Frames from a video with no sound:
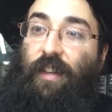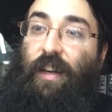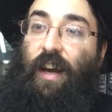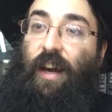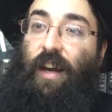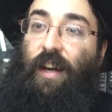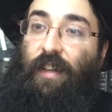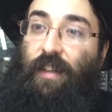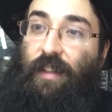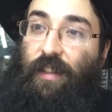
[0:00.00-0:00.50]

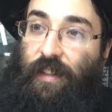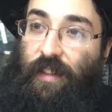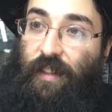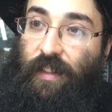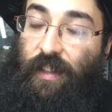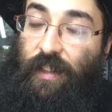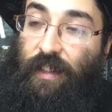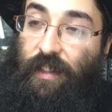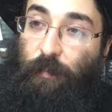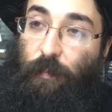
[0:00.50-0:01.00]

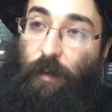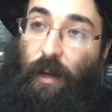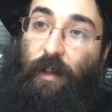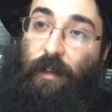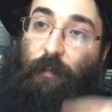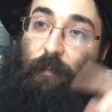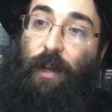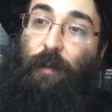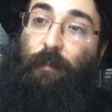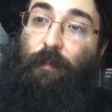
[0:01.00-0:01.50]

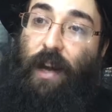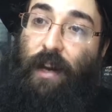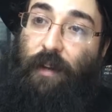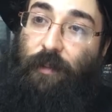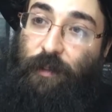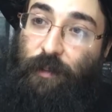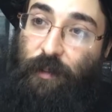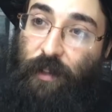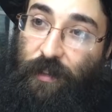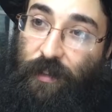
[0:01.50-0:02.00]
But Malbach
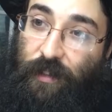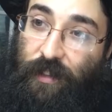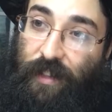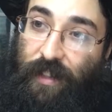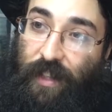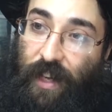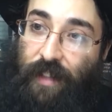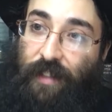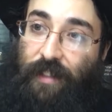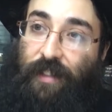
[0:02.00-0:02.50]
was one that was
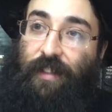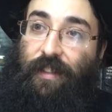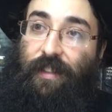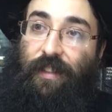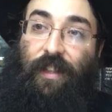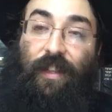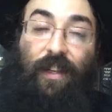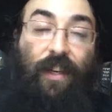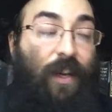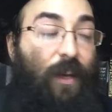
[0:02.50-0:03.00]
against it.
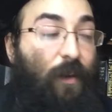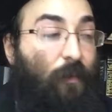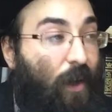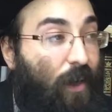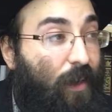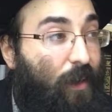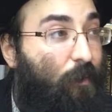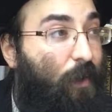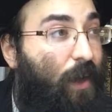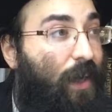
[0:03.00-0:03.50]
Yeah.
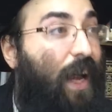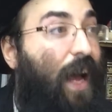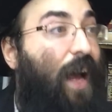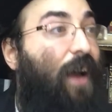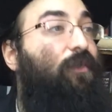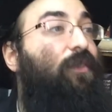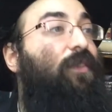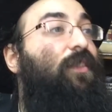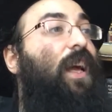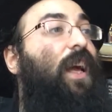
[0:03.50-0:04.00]
Mari
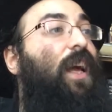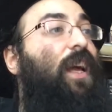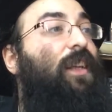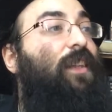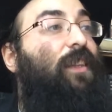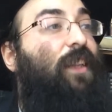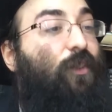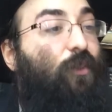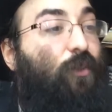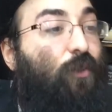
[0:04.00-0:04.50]
Beirav
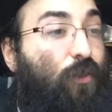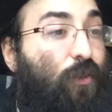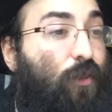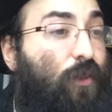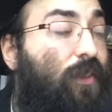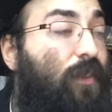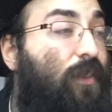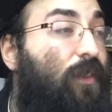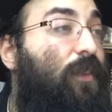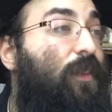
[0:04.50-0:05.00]
said that
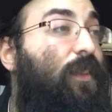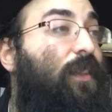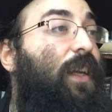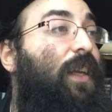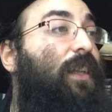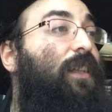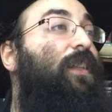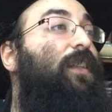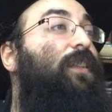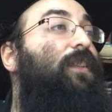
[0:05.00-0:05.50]

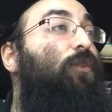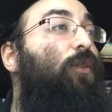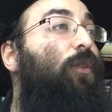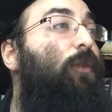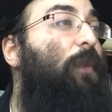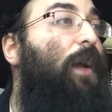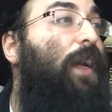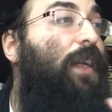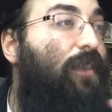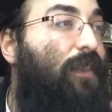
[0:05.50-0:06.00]
that it's all
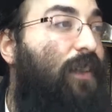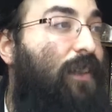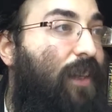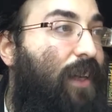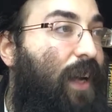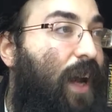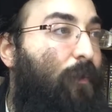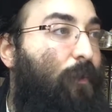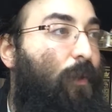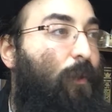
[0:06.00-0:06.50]
based on the
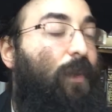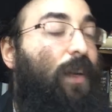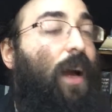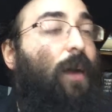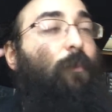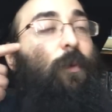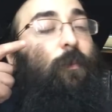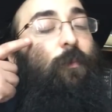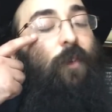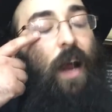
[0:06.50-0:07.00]
Rambam. The
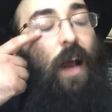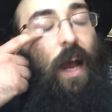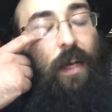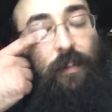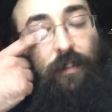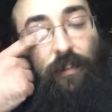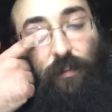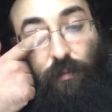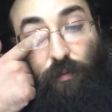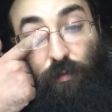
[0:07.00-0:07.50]
Rambam
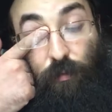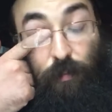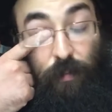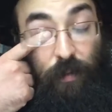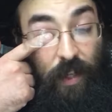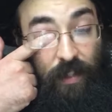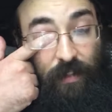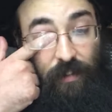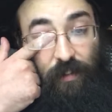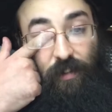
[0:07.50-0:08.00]
writes in 2
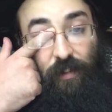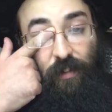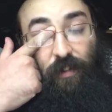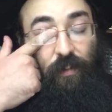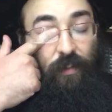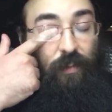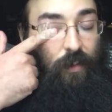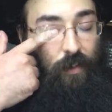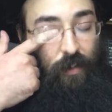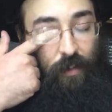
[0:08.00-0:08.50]
places.
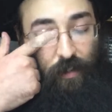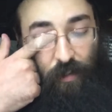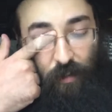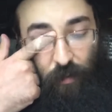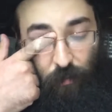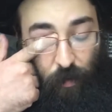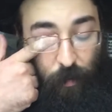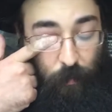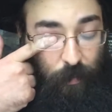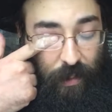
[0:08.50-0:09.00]

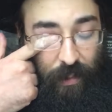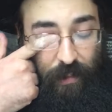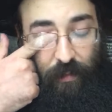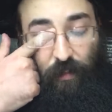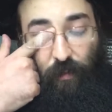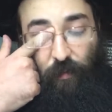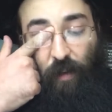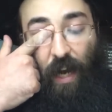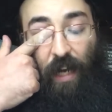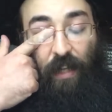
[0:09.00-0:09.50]
One place
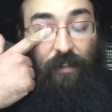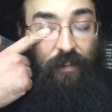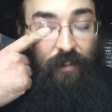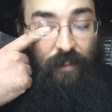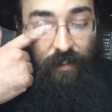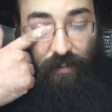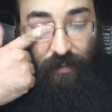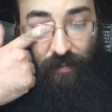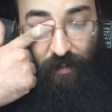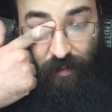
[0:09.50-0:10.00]
he writes
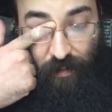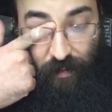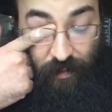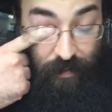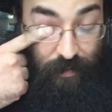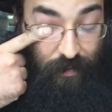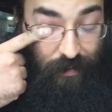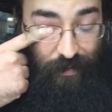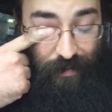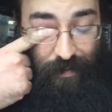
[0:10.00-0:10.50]
in his
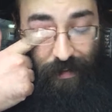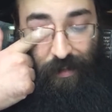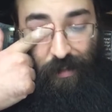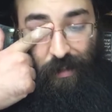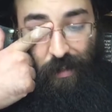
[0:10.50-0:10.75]
Hilchos